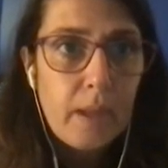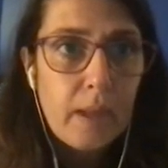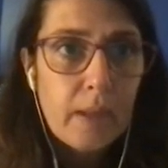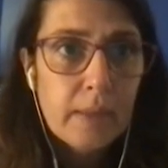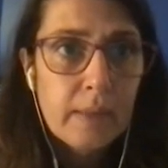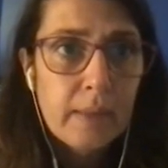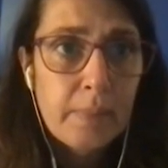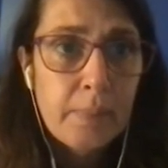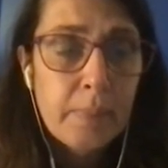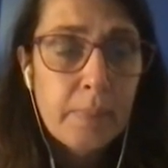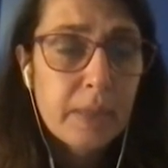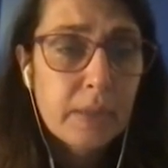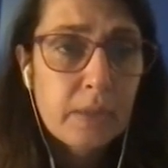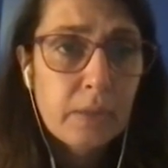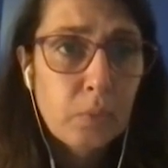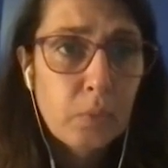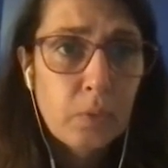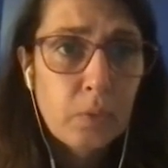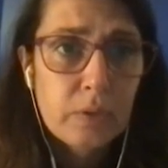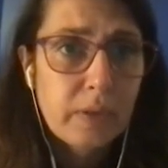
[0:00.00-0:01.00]
The
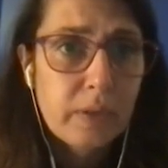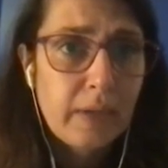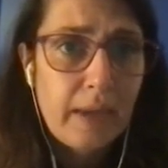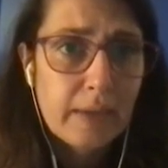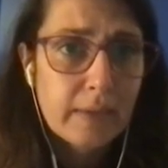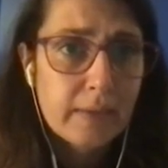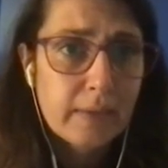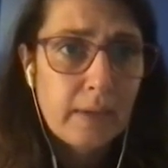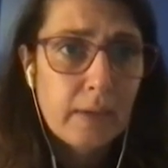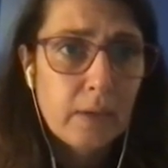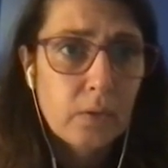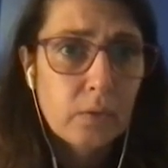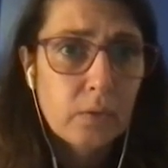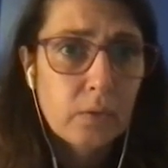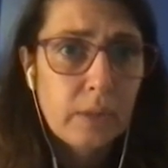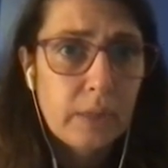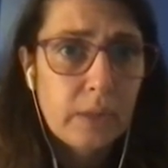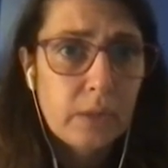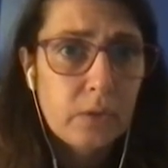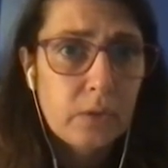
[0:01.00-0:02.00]
patient was in excellent
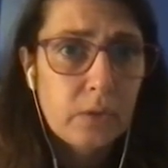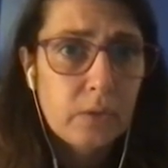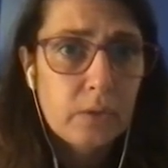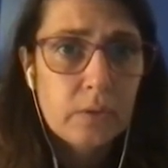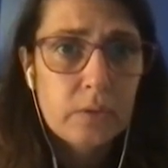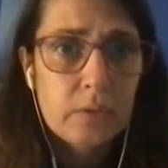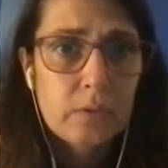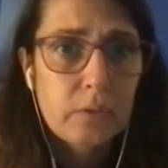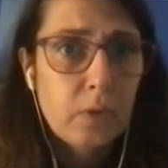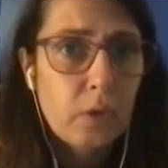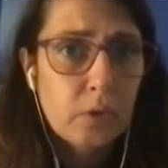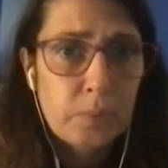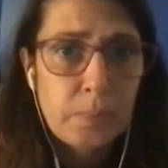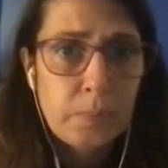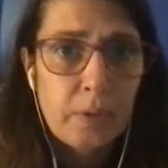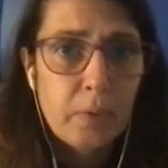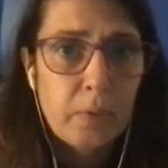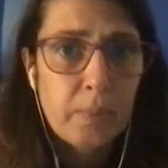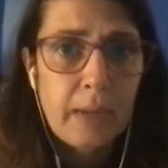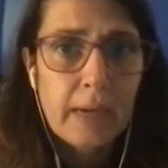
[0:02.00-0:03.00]
conditions, no
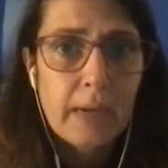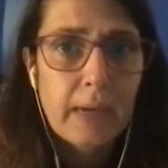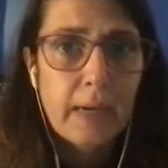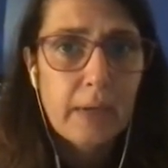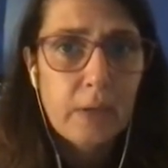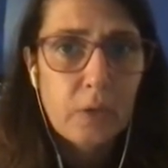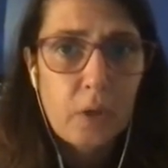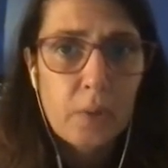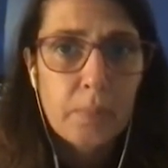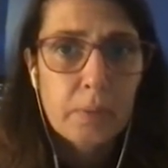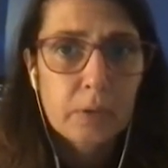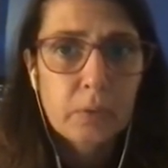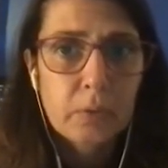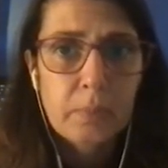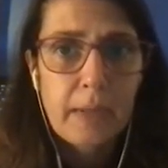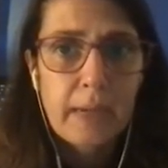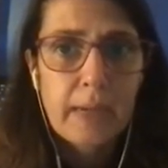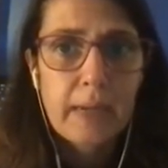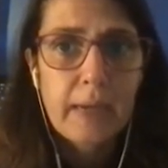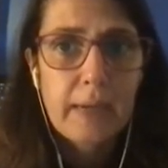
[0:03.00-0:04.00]
splenomegaly, no
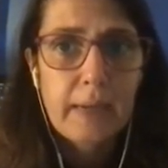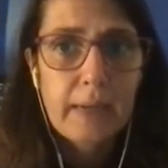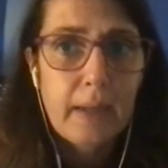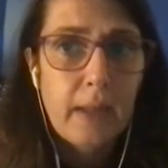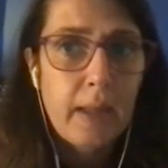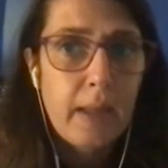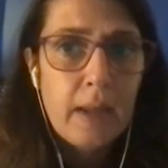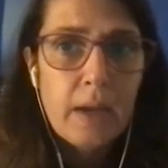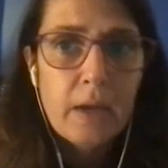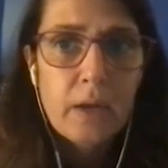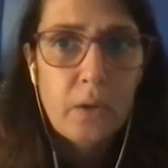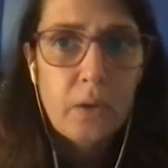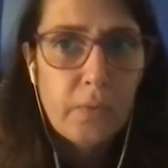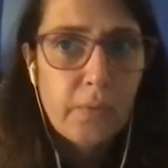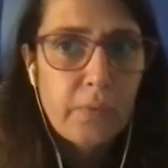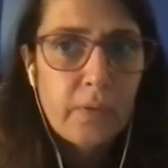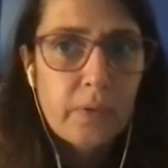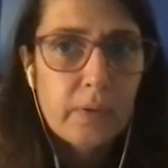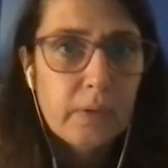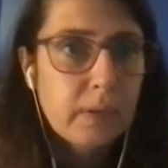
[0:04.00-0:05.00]
hepatomegaly, no
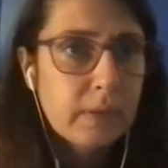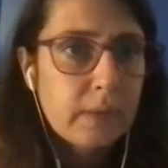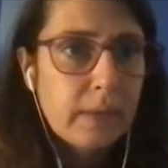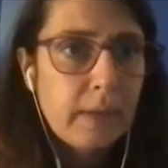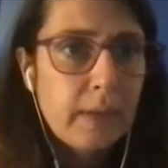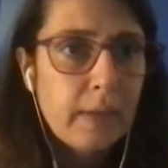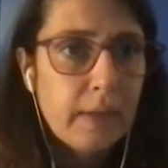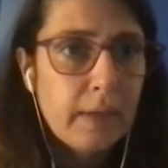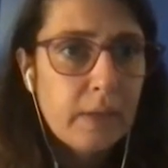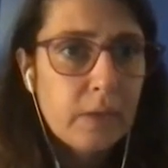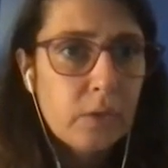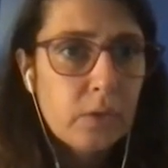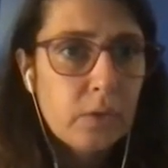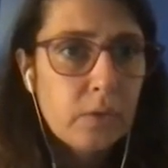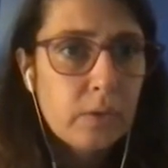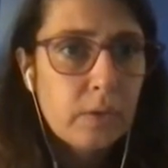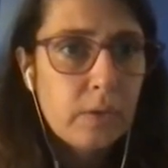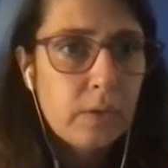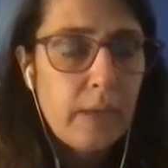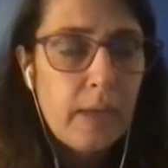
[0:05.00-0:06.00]
further skin
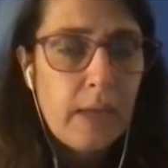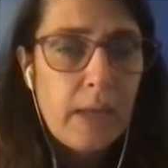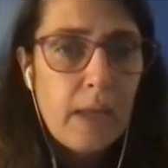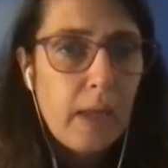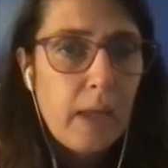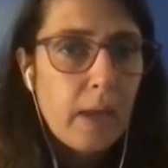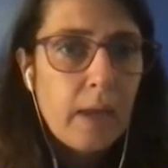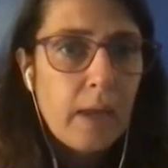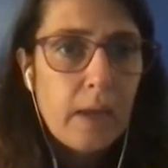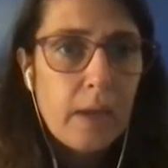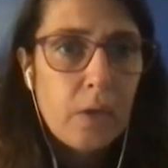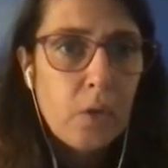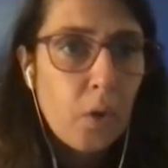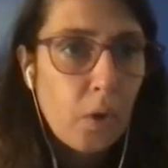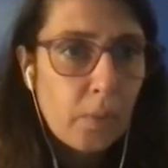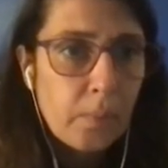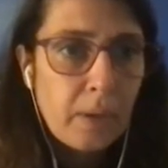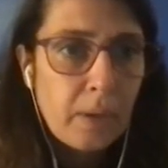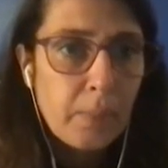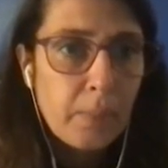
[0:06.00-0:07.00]
lesions,
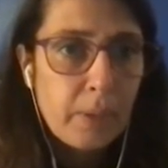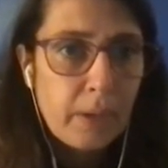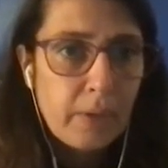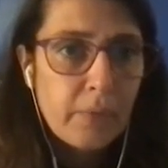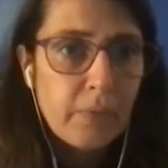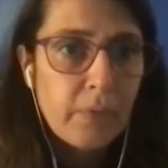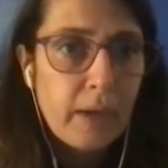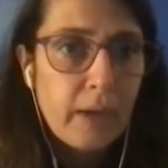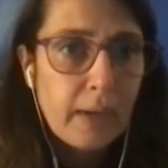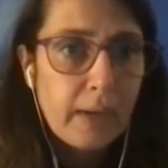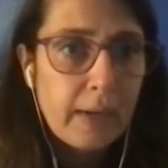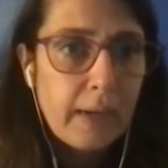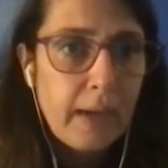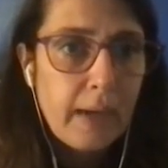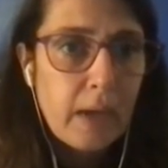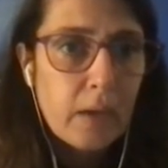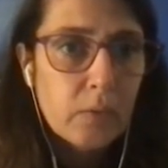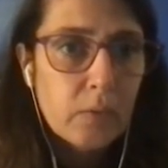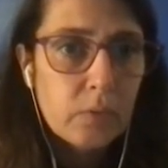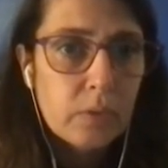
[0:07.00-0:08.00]
normal peripheral
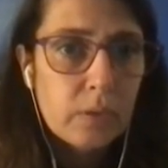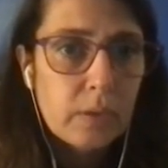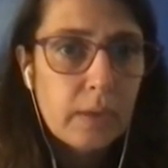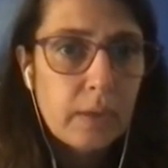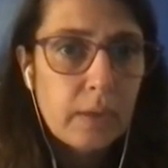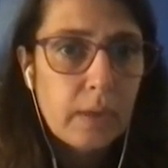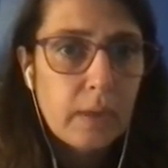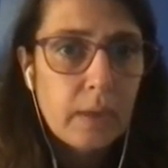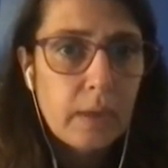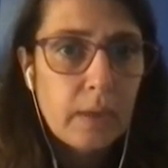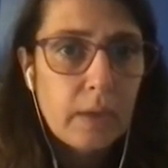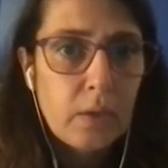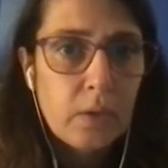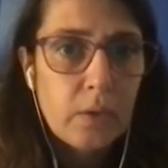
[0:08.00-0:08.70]
counts, the